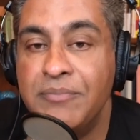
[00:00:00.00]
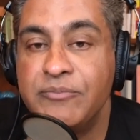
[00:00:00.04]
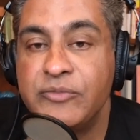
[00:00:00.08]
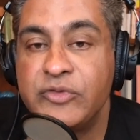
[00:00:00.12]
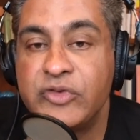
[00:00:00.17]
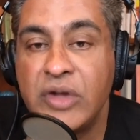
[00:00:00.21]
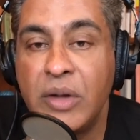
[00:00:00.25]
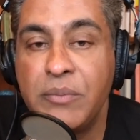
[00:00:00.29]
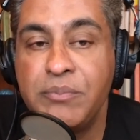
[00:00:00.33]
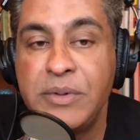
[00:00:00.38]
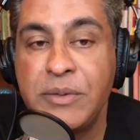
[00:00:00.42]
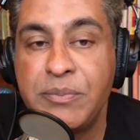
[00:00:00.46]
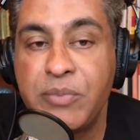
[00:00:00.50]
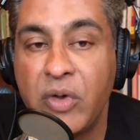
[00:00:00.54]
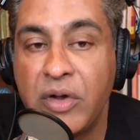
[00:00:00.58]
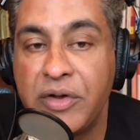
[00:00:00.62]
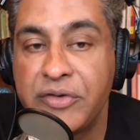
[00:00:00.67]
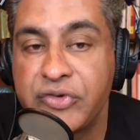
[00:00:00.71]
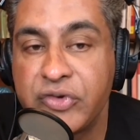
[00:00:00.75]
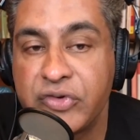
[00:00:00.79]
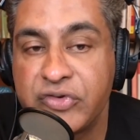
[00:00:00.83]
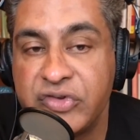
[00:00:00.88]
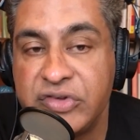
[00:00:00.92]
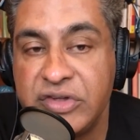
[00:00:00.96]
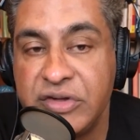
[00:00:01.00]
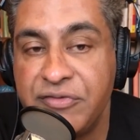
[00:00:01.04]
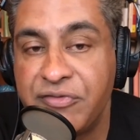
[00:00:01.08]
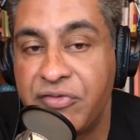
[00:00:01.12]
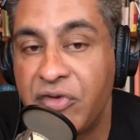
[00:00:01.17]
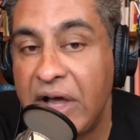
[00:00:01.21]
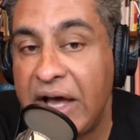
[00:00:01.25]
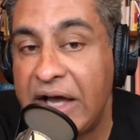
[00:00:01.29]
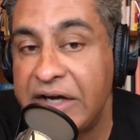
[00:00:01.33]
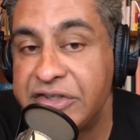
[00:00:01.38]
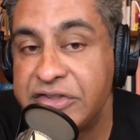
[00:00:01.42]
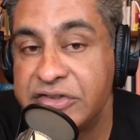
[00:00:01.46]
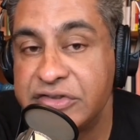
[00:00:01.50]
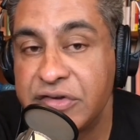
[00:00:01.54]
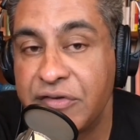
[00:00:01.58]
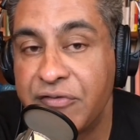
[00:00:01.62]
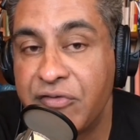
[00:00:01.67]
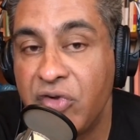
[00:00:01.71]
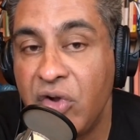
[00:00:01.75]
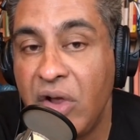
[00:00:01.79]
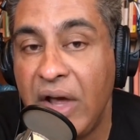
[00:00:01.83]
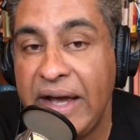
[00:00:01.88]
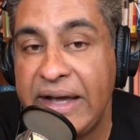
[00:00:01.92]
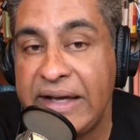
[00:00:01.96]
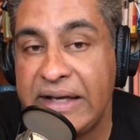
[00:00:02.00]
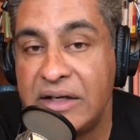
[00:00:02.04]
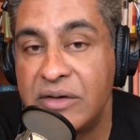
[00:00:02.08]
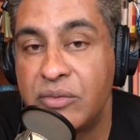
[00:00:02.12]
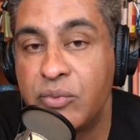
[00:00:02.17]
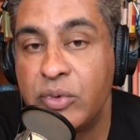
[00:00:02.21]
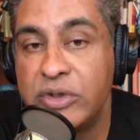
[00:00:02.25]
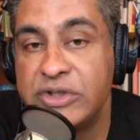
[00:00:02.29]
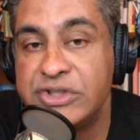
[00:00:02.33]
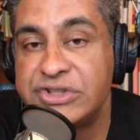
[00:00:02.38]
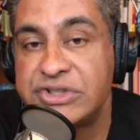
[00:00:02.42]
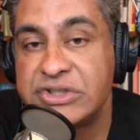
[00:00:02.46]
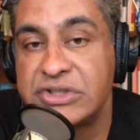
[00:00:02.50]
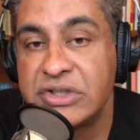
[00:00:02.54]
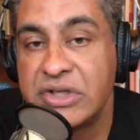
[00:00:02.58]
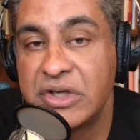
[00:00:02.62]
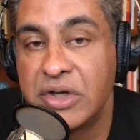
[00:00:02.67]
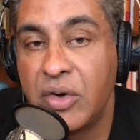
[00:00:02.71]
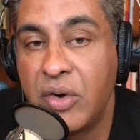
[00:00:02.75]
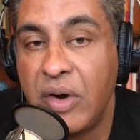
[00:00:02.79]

Some people also see flashes of light, which,